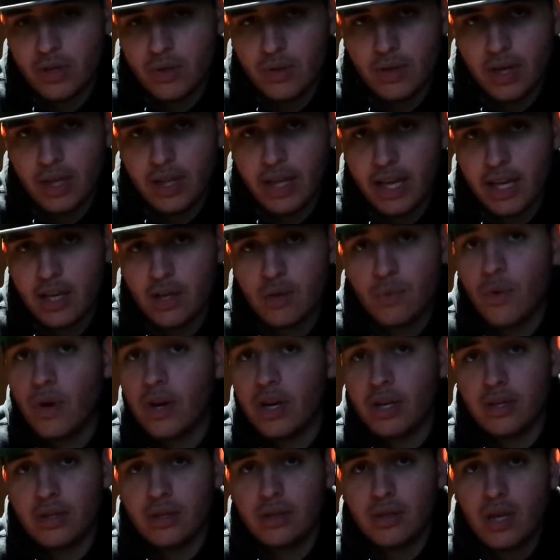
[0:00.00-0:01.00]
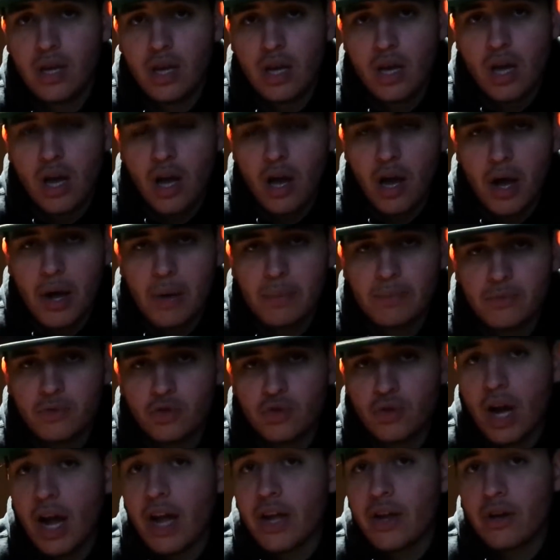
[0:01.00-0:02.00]
use, like, you want to
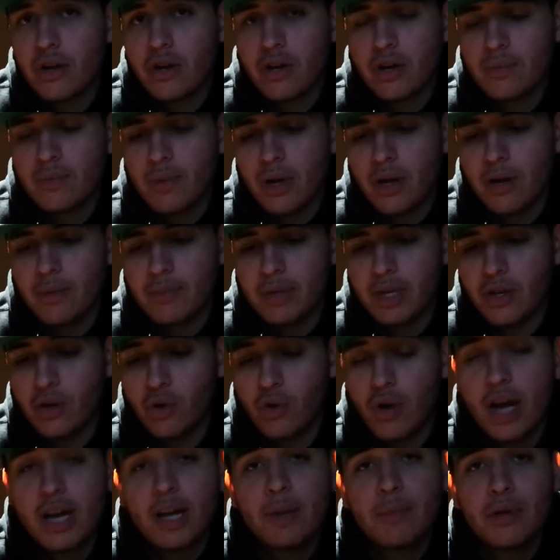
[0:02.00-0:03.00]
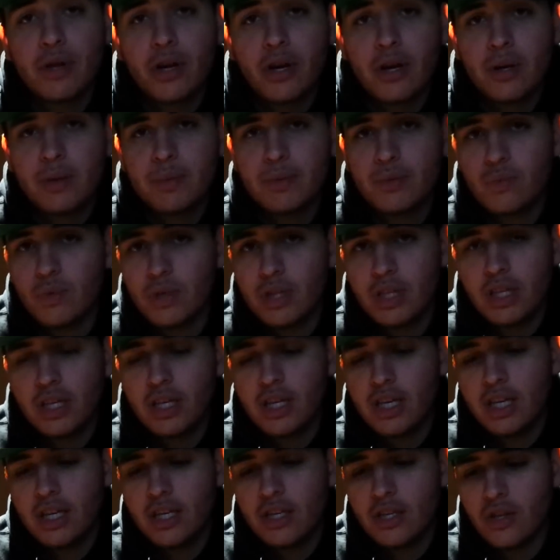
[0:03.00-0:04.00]
dry your grind up your herbs really
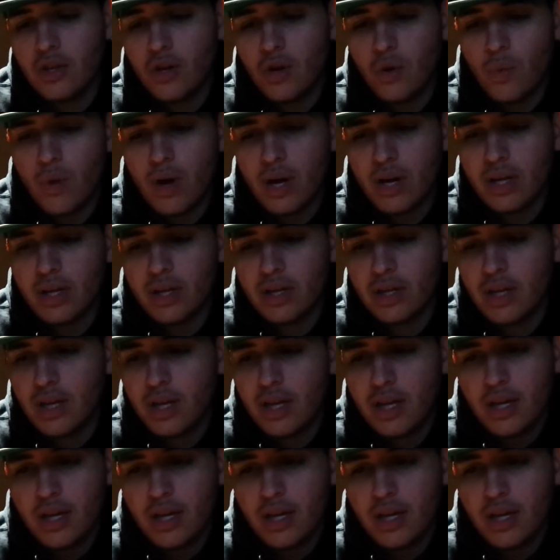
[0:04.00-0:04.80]
good. You don't want to